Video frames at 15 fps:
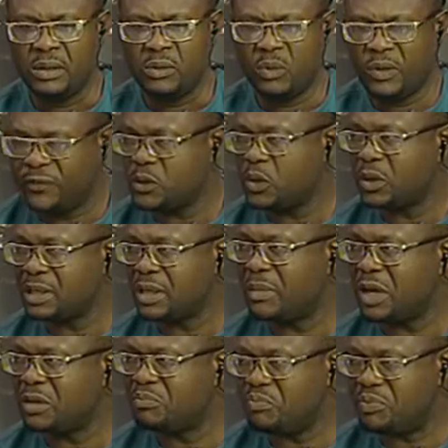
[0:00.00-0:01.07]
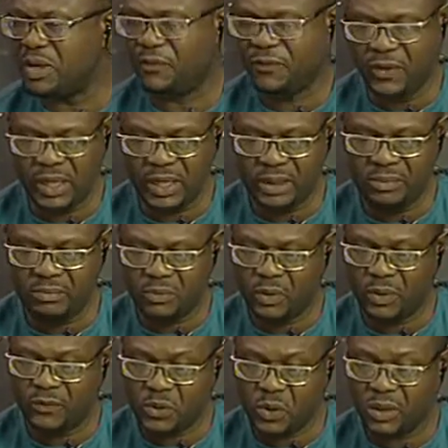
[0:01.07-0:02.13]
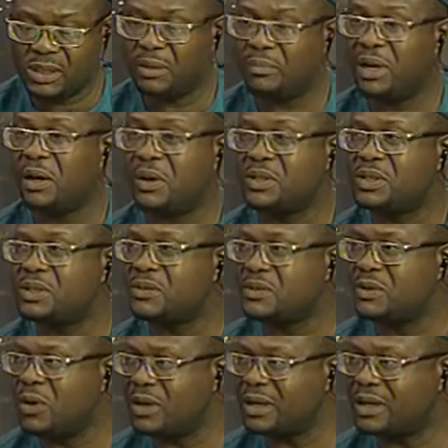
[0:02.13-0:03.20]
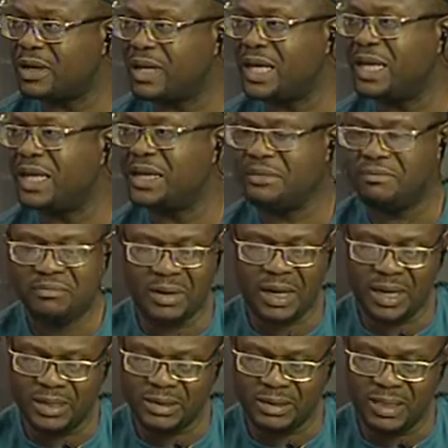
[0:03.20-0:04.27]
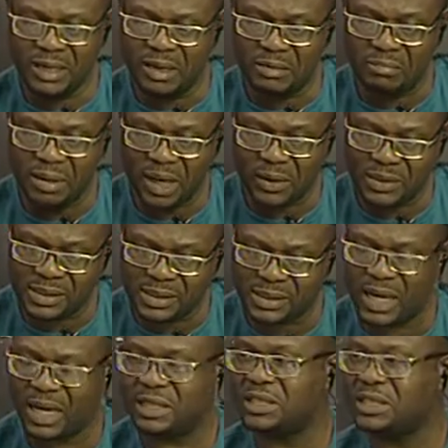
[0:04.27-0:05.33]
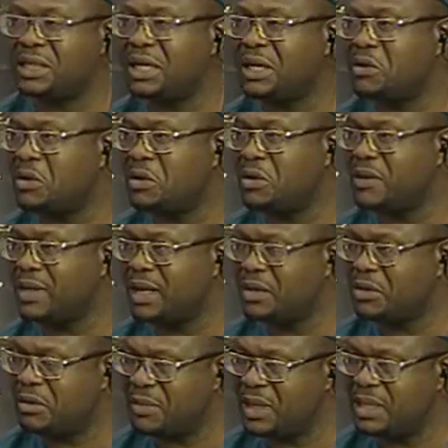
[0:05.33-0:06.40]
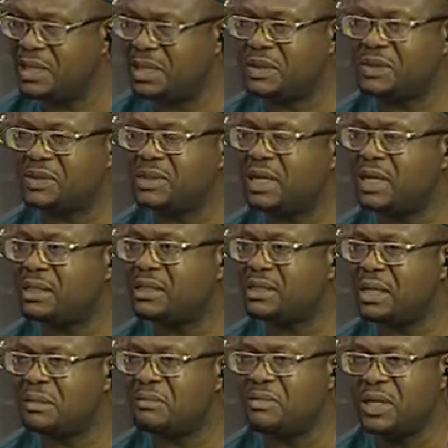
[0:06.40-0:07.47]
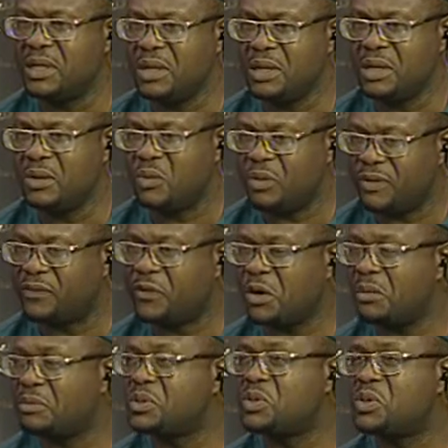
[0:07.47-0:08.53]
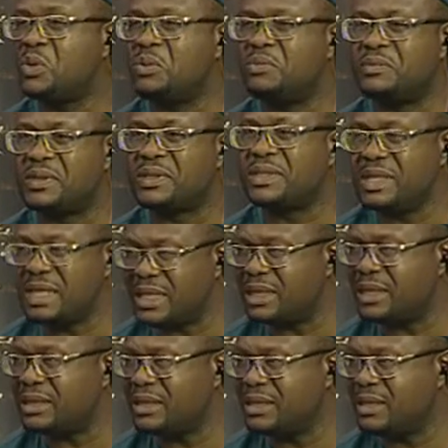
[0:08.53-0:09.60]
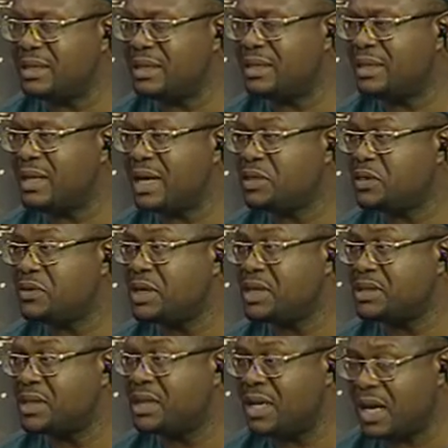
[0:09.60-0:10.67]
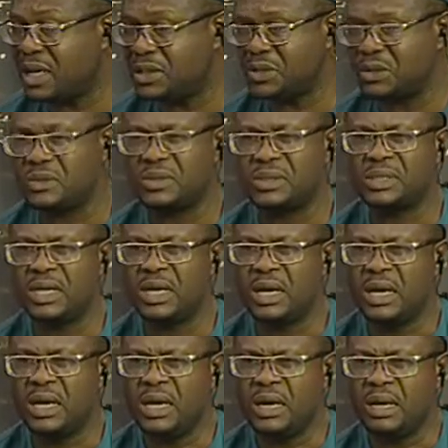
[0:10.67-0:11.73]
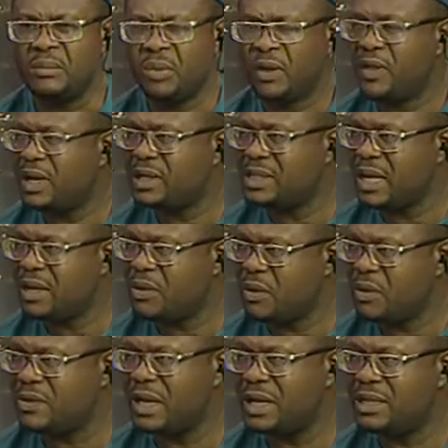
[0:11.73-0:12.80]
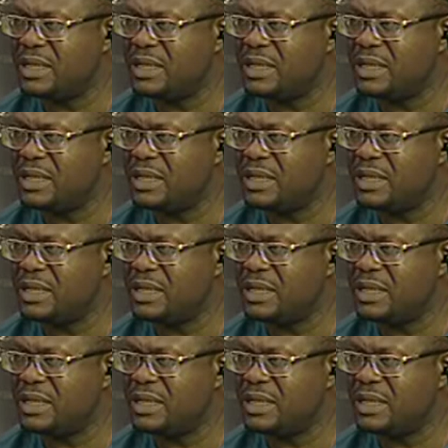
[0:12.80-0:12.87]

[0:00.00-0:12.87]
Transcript: We've talked about briefly, we've talked about thuggery and uh, ballot snatching and all other anomalies that um, we've come to see in Nigeria's elections. But there's another.